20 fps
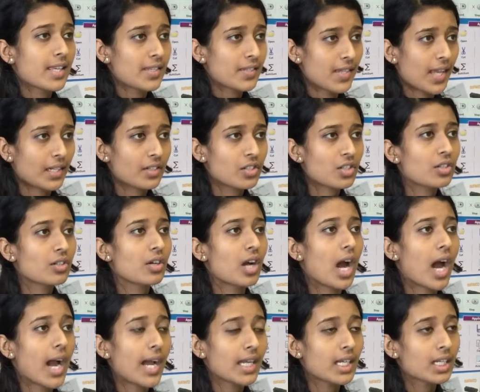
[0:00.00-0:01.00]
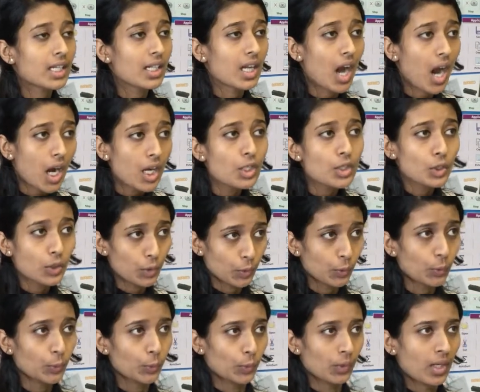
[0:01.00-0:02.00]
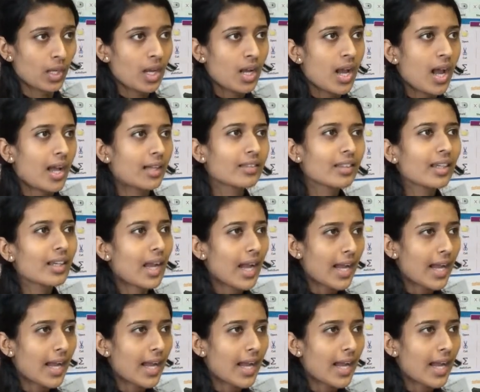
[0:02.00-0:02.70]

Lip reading: a sector I can't do. I think